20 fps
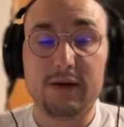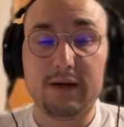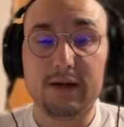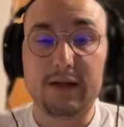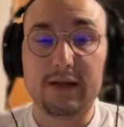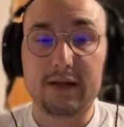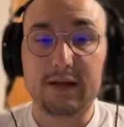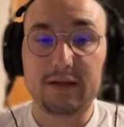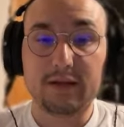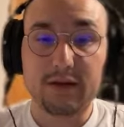
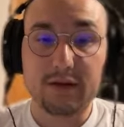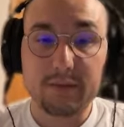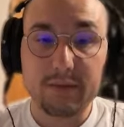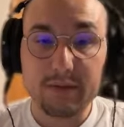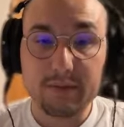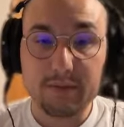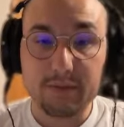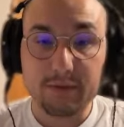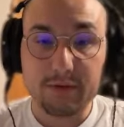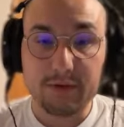getting a little bit
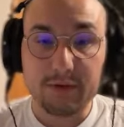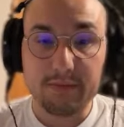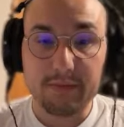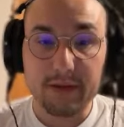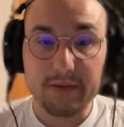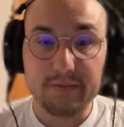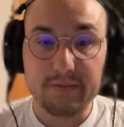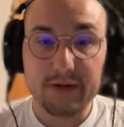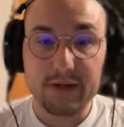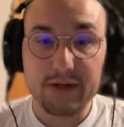more
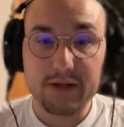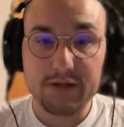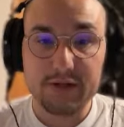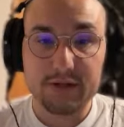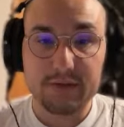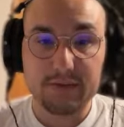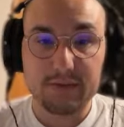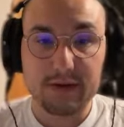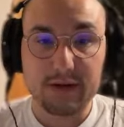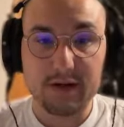mid-range
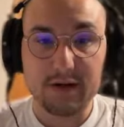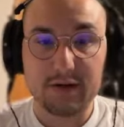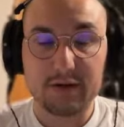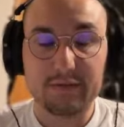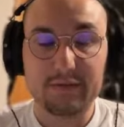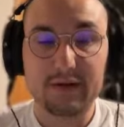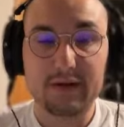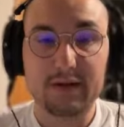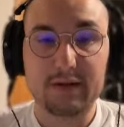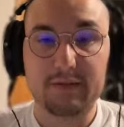out of
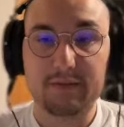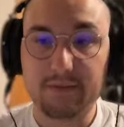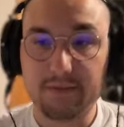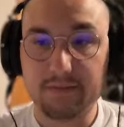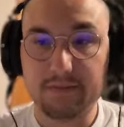it